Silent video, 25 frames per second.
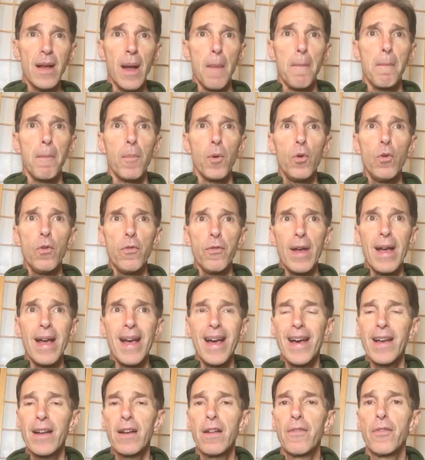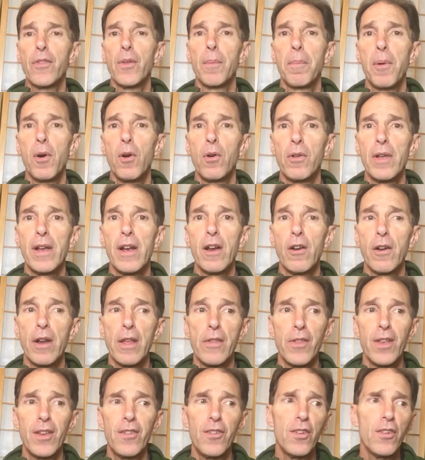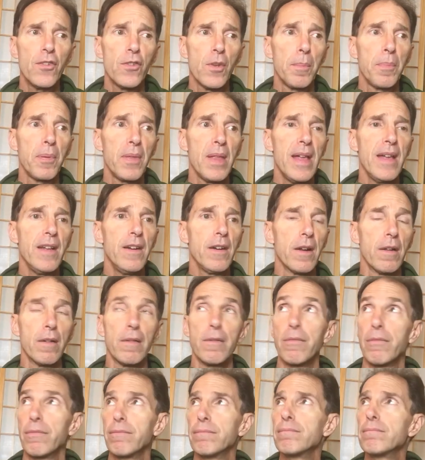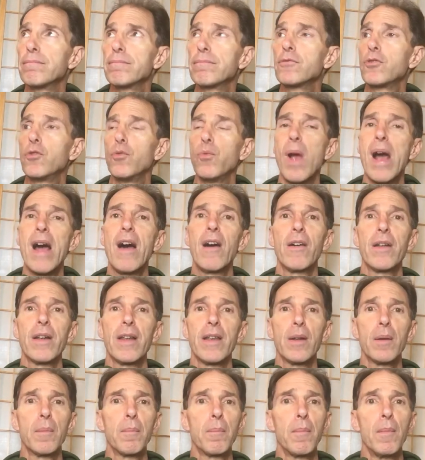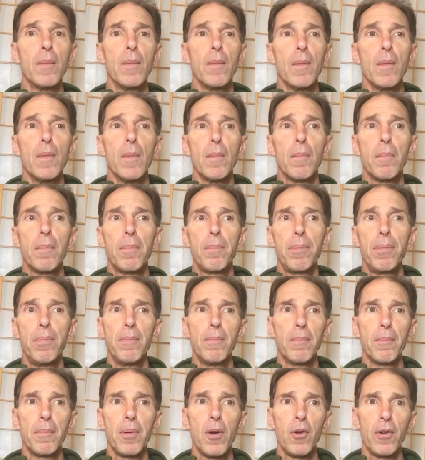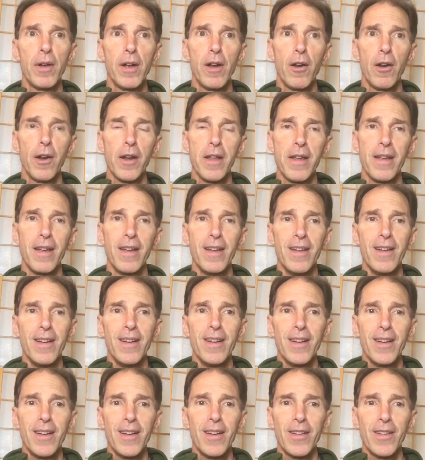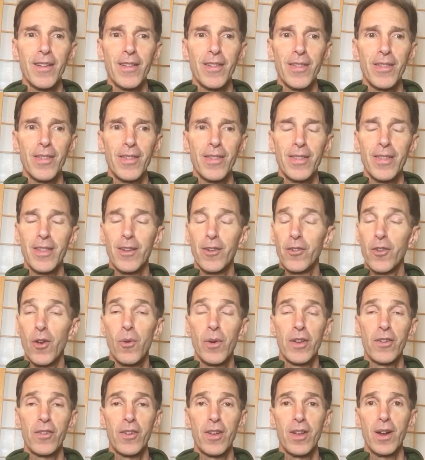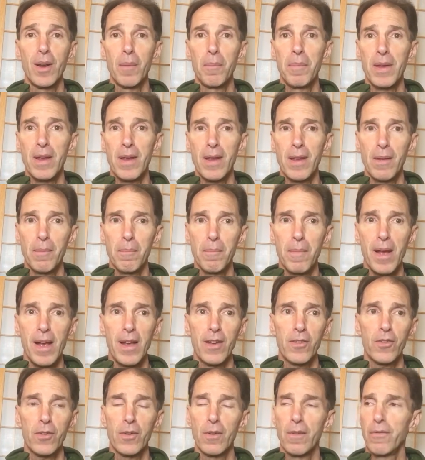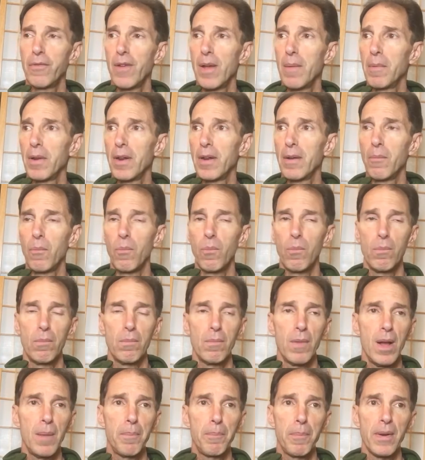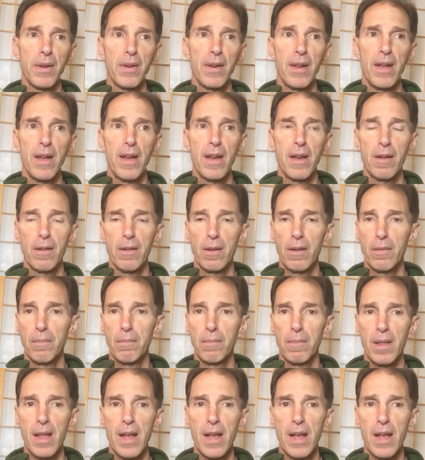move out of the polarity. This is a planet of duality and polarity. There's always going to be masculine, feminine, up and down,